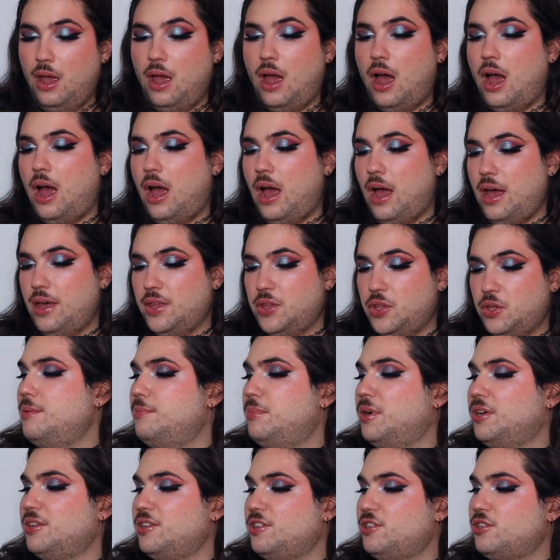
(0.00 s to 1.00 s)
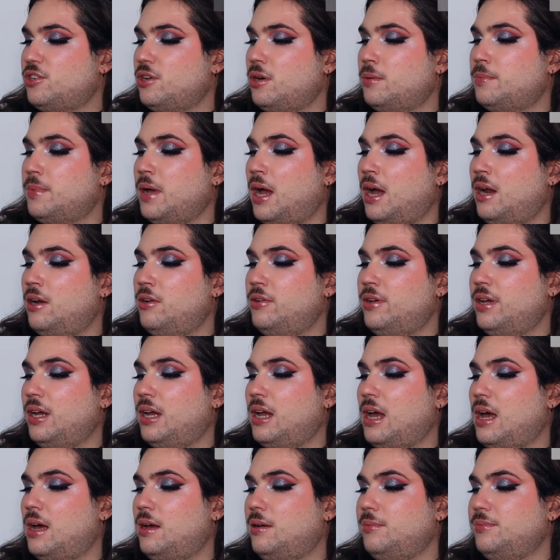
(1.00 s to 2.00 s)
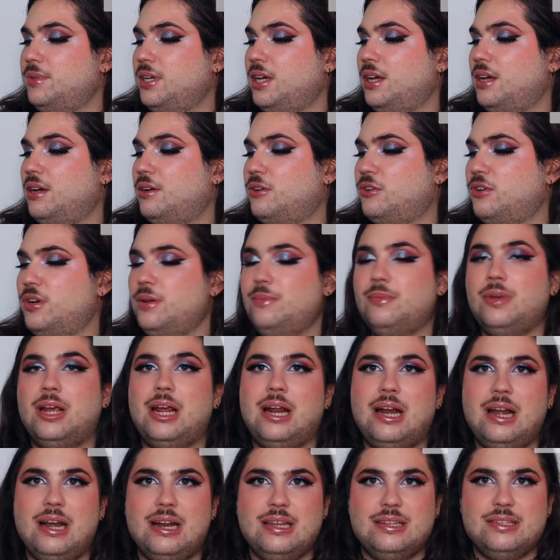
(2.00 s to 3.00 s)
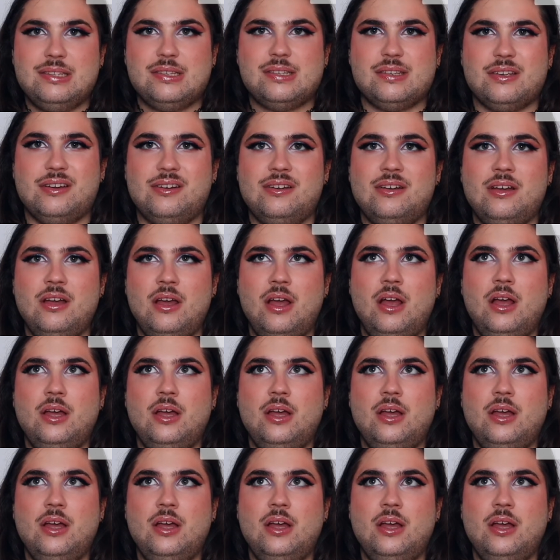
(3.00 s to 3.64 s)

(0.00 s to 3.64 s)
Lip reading: I have the Body Shop Aloe Calming Cream Cleanser.